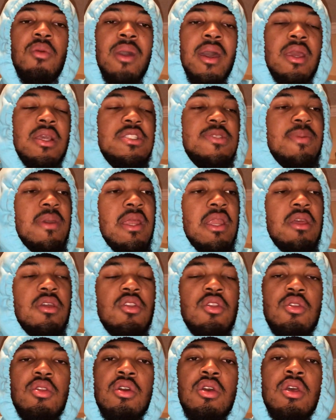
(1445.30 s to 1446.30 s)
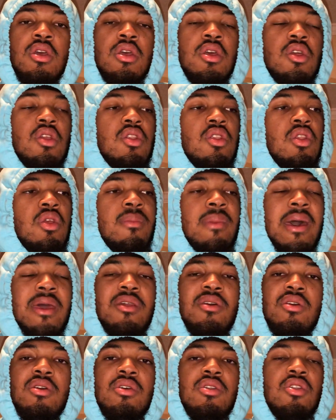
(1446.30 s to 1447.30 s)
white, Hispanic, no
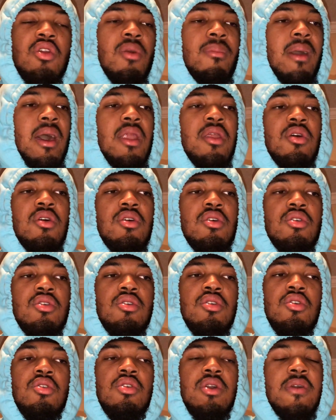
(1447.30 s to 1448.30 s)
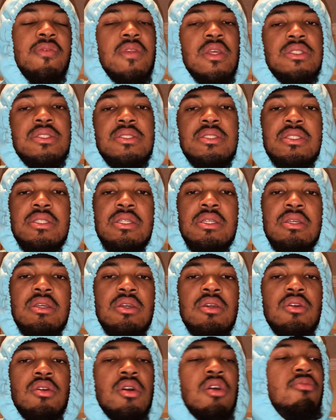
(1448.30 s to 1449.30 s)
matter your ethnicity
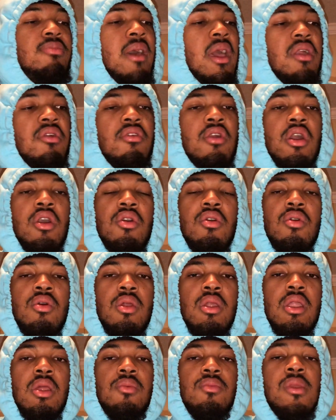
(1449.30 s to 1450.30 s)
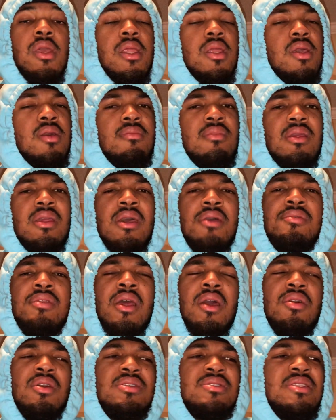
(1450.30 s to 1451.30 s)
or background, we have to come together.
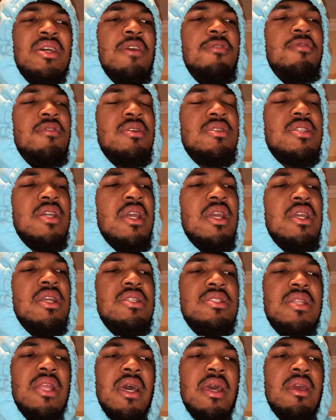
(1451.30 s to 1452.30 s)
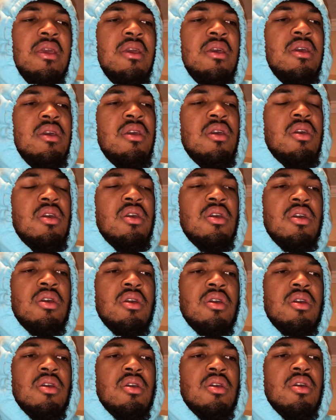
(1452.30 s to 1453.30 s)
Like, it's time for a change. Like,
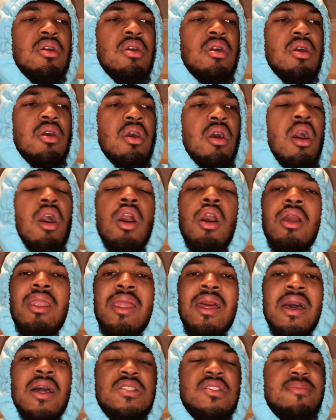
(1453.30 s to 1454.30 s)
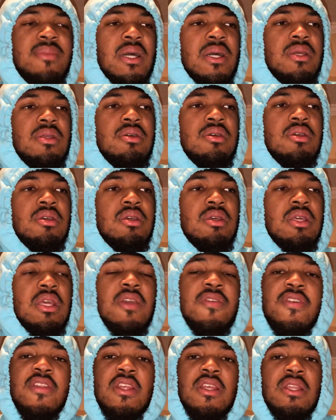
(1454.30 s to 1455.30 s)
all lives matter.
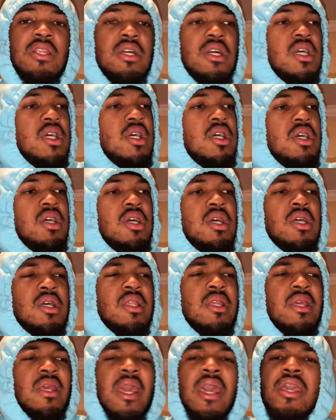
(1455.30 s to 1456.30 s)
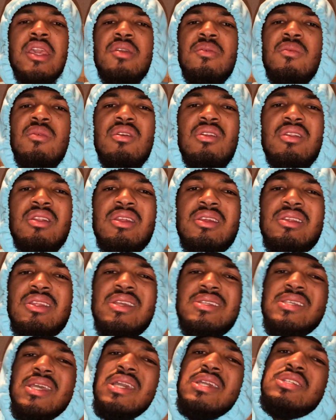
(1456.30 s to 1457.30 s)
Even in the gay community, they
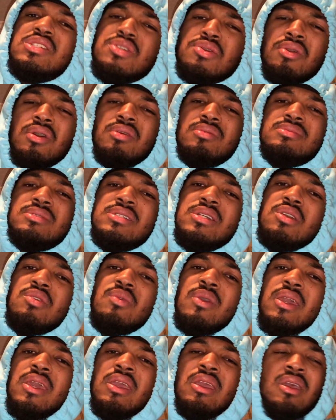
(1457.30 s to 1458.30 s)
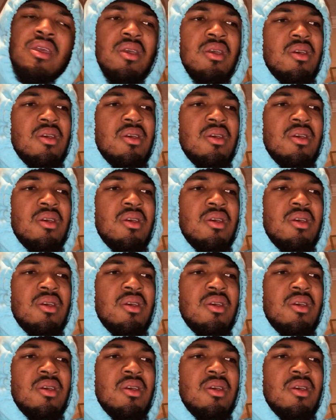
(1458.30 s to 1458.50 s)
say Trump took away